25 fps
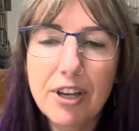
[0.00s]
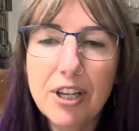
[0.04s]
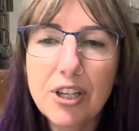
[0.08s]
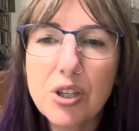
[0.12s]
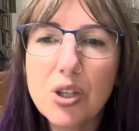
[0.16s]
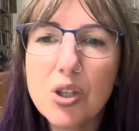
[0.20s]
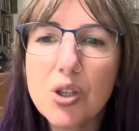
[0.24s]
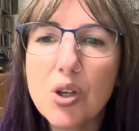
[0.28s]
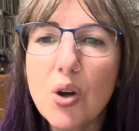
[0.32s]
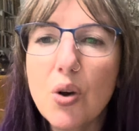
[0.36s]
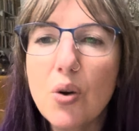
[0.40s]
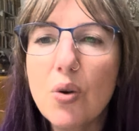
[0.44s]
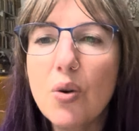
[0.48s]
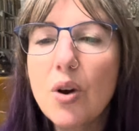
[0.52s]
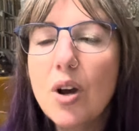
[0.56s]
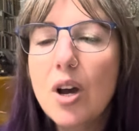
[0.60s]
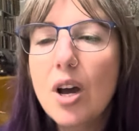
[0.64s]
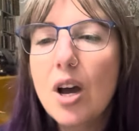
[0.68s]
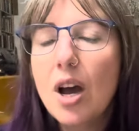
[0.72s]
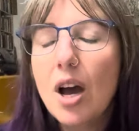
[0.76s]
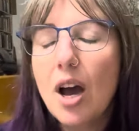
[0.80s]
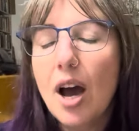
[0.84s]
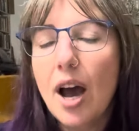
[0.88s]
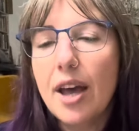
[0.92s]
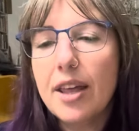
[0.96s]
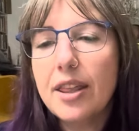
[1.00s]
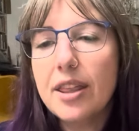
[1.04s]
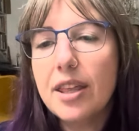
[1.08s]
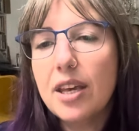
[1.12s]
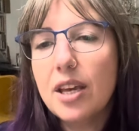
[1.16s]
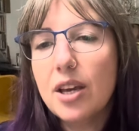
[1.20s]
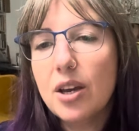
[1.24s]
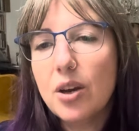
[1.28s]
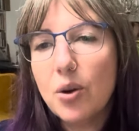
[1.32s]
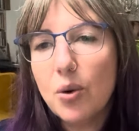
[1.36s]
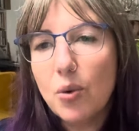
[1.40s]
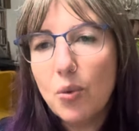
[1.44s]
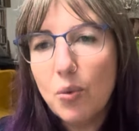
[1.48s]
And so I
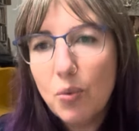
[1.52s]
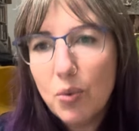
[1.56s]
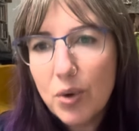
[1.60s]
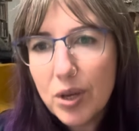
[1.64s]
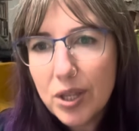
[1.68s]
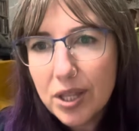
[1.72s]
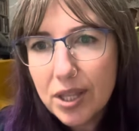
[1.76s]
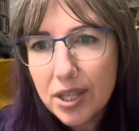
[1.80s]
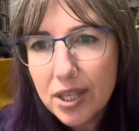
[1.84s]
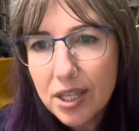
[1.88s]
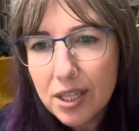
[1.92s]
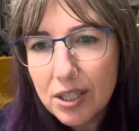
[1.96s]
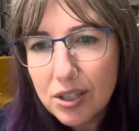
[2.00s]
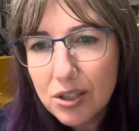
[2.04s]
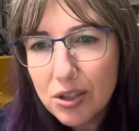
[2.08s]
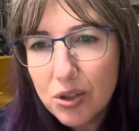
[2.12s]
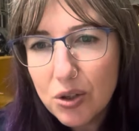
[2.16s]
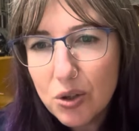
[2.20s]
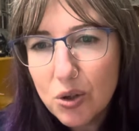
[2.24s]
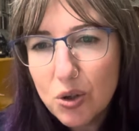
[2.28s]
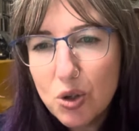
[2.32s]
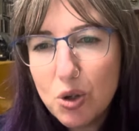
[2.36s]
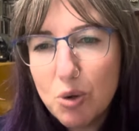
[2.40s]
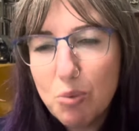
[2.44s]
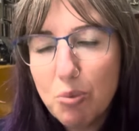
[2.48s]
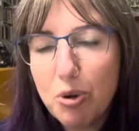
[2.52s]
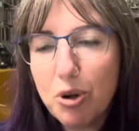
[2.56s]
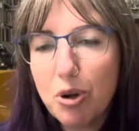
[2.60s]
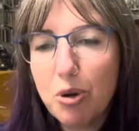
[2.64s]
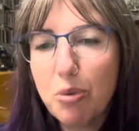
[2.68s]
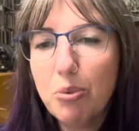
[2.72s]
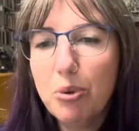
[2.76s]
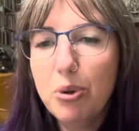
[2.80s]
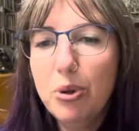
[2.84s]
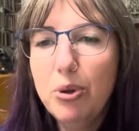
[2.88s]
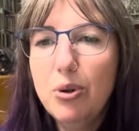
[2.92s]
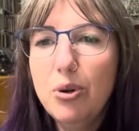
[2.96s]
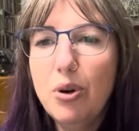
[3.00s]
think with this
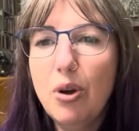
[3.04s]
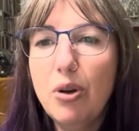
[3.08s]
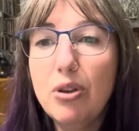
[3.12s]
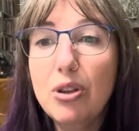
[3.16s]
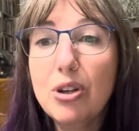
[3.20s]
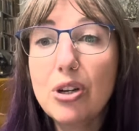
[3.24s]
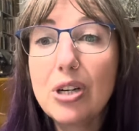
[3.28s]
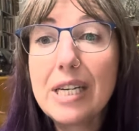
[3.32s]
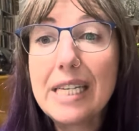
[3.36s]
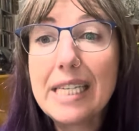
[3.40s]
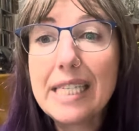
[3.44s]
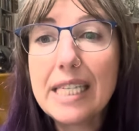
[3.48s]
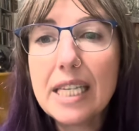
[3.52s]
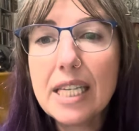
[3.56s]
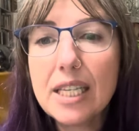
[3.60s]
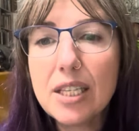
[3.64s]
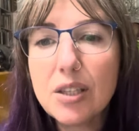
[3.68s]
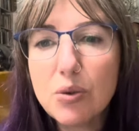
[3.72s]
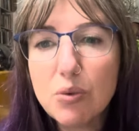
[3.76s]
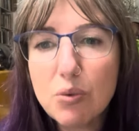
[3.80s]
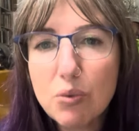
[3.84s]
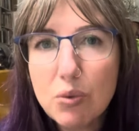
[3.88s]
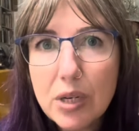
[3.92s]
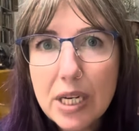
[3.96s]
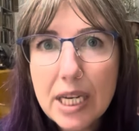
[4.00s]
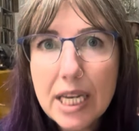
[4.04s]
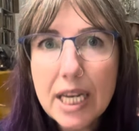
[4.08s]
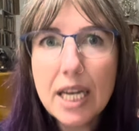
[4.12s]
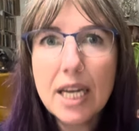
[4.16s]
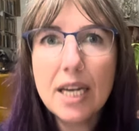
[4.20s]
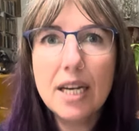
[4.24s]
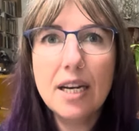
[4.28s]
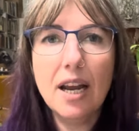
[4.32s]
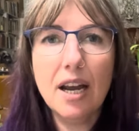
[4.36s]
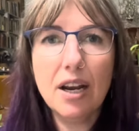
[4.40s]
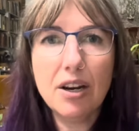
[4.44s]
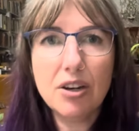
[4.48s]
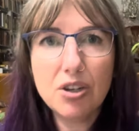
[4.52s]
Jupiter-Pluto, there is this
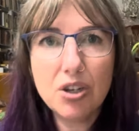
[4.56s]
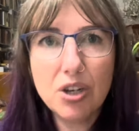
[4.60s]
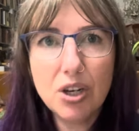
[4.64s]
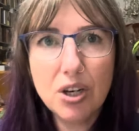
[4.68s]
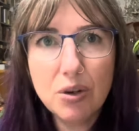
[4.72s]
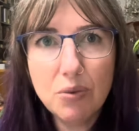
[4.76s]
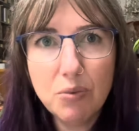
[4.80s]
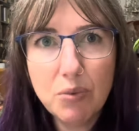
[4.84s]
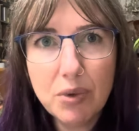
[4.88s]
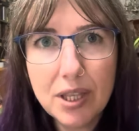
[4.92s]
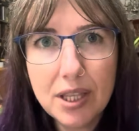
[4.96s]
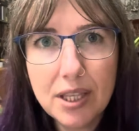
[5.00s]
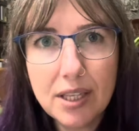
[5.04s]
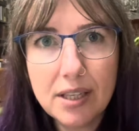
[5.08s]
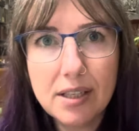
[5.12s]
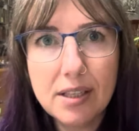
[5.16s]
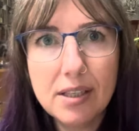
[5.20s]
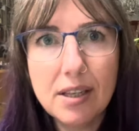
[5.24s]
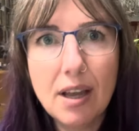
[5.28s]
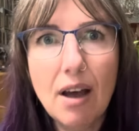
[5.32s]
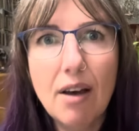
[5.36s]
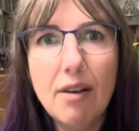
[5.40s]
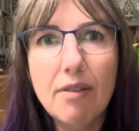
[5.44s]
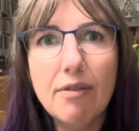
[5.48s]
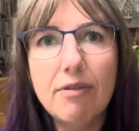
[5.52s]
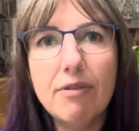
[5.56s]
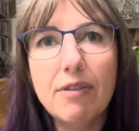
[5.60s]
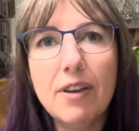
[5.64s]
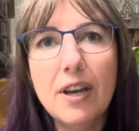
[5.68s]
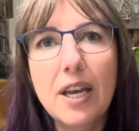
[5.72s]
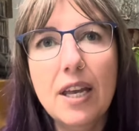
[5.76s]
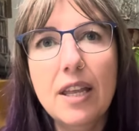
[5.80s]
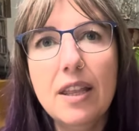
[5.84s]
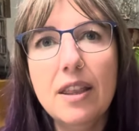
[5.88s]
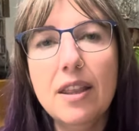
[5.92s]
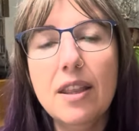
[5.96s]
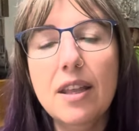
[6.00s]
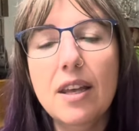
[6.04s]
reconnection with the self,
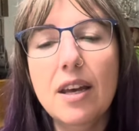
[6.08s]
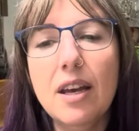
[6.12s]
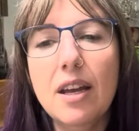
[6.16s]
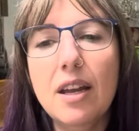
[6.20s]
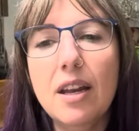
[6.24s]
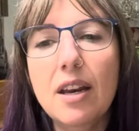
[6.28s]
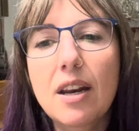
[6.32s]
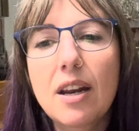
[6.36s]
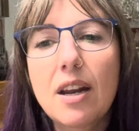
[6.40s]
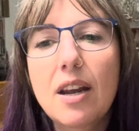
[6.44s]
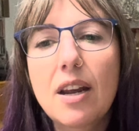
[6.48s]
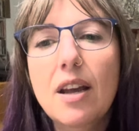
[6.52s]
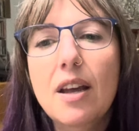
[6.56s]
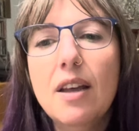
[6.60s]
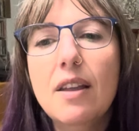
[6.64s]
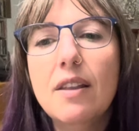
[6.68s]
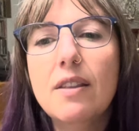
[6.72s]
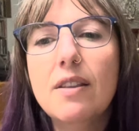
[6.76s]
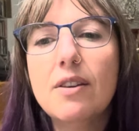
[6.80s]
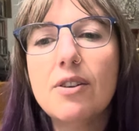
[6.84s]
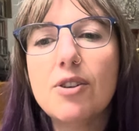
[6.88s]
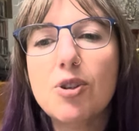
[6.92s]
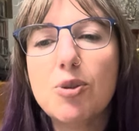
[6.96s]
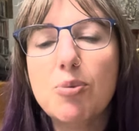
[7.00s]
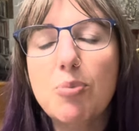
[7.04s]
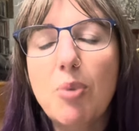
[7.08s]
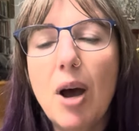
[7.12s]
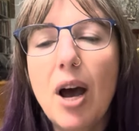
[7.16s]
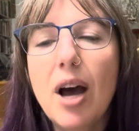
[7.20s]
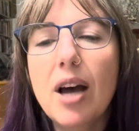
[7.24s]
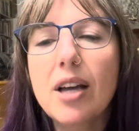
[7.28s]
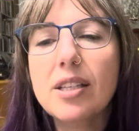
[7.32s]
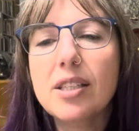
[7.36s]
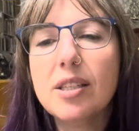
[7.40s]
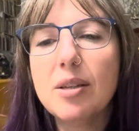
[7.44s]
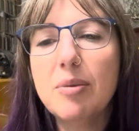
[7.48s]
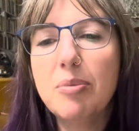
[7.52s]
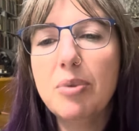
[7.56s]
in that there's
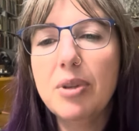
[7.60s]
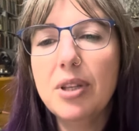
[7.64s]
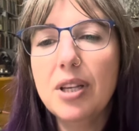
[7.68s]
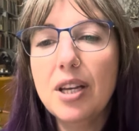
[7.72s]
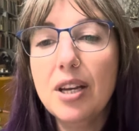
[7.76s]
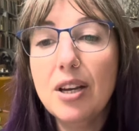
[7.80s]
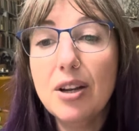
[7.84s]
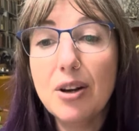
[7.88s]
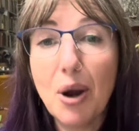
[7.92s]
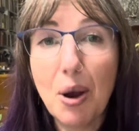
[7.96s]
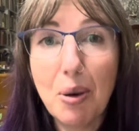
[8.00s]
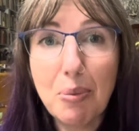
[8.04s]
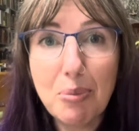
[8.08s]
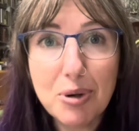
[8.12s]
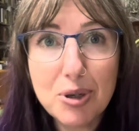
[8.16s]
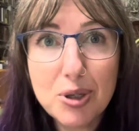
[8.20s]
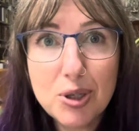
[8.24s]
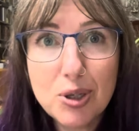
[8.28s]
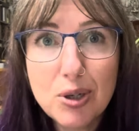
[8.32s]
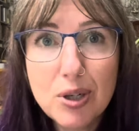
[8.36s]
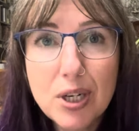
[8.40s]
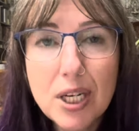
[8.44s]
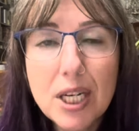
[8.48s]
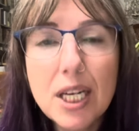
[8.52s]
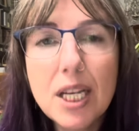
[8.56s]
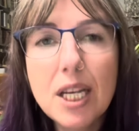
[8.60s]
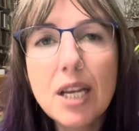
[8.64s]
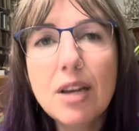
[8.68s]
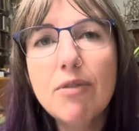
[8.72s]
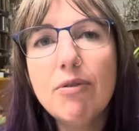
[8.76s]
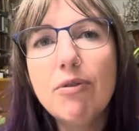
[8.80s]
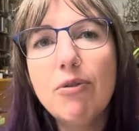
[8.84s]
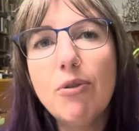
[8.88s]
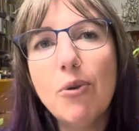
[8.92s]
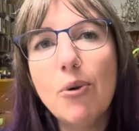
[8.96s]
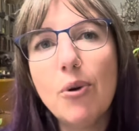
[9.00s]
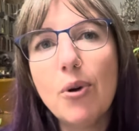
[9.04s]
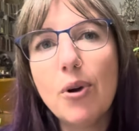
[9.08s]
possibly an opportunity
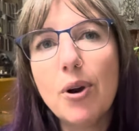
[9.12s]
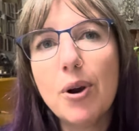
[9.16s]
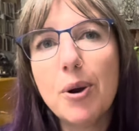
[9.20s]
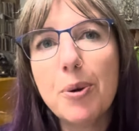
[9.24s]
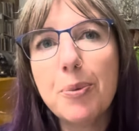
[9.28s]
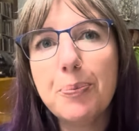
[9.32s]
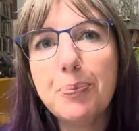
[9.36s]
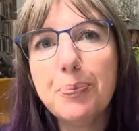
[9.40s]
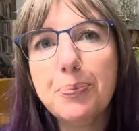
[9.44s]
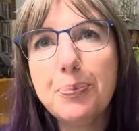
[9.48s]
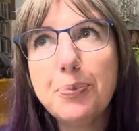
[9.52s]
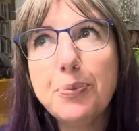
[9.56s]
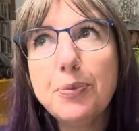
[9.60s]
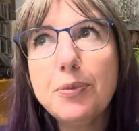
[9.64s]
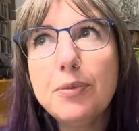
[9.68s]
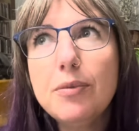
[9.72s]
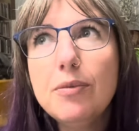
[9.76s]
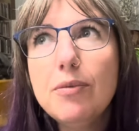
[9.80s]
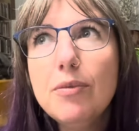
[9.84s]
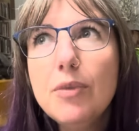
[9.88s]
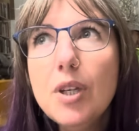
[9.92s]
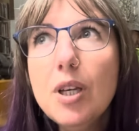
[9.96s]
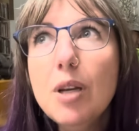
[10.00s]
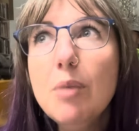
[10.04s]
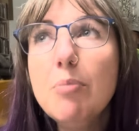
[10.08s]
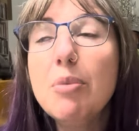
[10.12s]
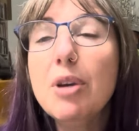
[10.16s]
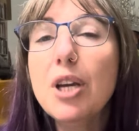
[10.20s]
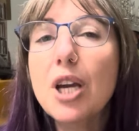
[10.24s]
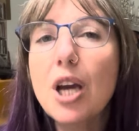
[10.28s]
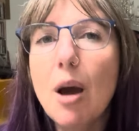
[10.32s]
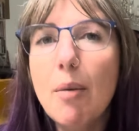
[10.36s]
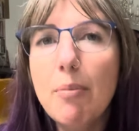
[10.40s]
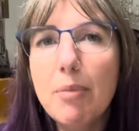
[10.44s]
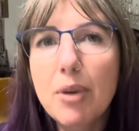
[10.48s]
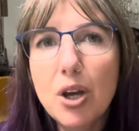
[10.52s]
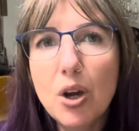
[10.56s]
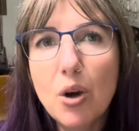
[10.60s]
for
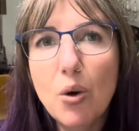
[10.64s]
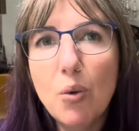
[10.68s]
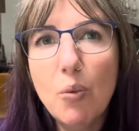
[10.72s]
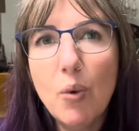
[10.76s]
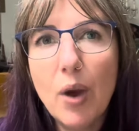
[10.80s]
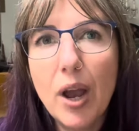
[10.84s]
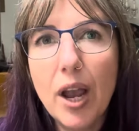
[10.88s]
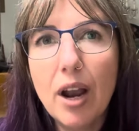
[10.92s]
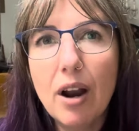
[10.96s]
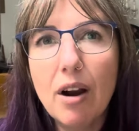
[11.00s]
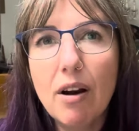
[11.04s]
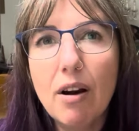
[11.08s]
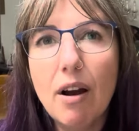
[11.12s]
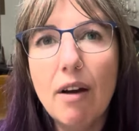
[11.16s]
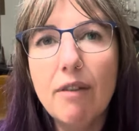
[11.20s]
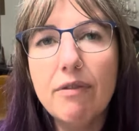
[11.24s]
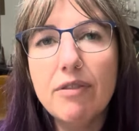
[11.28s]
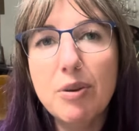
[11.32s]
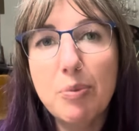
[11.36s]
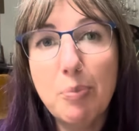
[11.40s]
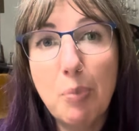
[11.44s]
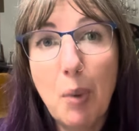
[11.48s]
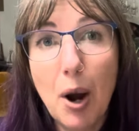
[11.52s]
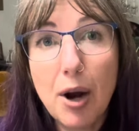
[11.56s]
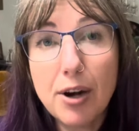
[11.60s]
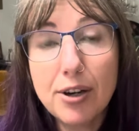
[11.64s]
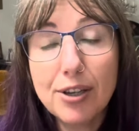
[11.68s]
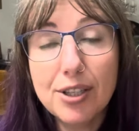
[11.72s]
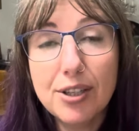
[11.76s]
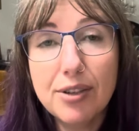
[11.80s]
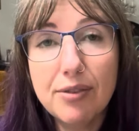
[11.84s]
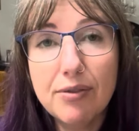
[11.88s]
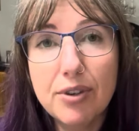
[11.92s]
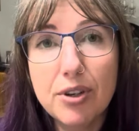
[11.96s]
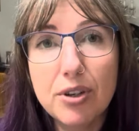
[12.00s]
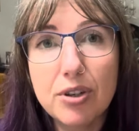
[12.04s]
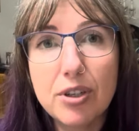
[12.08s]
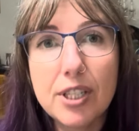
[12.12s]
becoming aware of the parts
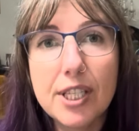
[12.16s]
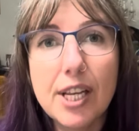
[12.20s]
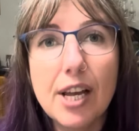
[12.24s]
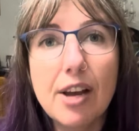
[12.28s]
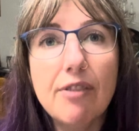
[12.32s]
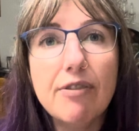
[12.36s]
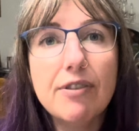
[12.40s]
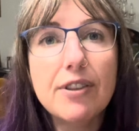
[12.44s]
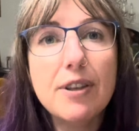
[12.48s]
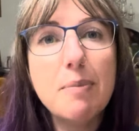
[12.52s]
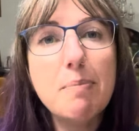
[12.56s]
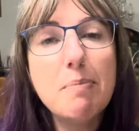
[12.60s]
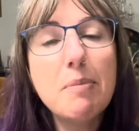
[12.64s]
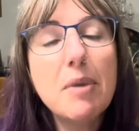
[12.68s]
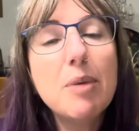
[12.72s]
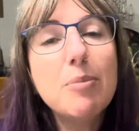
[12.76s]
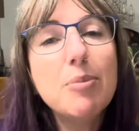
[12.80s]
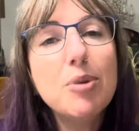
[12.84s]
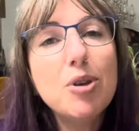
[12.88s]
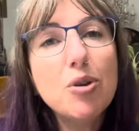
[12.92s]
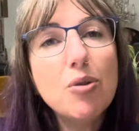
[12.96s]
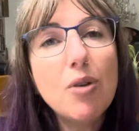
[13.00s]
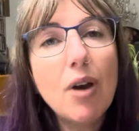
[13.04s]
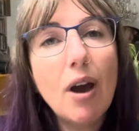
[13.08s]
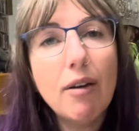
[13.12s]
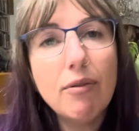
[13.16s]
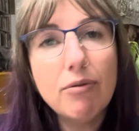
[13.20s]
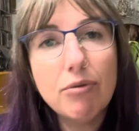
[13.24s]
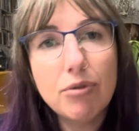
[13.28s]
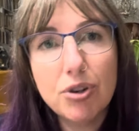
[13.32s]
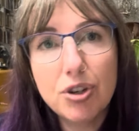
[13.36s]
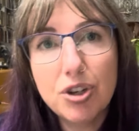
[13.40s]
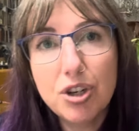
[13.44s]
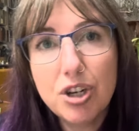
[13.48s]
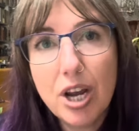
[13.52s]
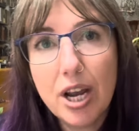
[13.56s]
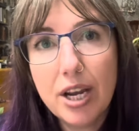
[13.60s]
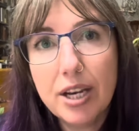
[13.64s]
of yourself that maybe you have
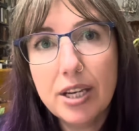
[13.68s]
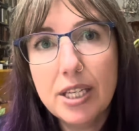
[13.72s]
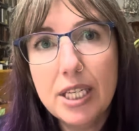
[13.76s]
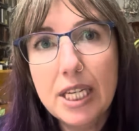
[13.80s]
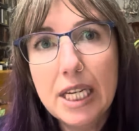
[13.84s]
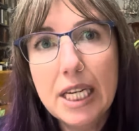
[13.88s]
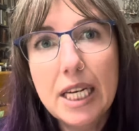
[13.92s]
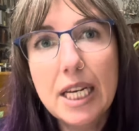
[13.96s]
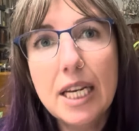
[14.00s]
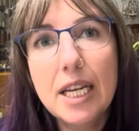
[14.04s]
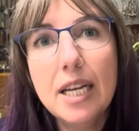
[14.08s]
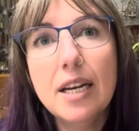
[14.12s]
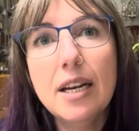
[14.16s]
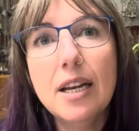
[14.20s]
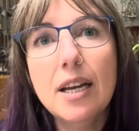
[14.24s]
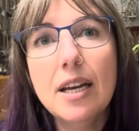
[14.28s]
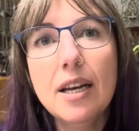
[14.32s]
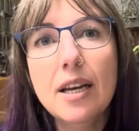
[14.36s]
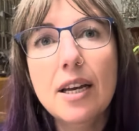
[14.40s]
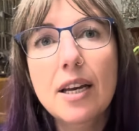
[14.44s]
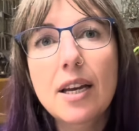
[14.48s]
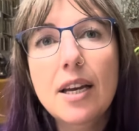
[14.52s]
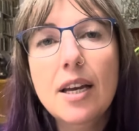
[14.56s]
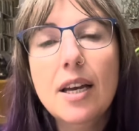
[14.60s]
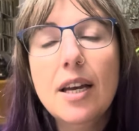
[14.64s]
rejected in a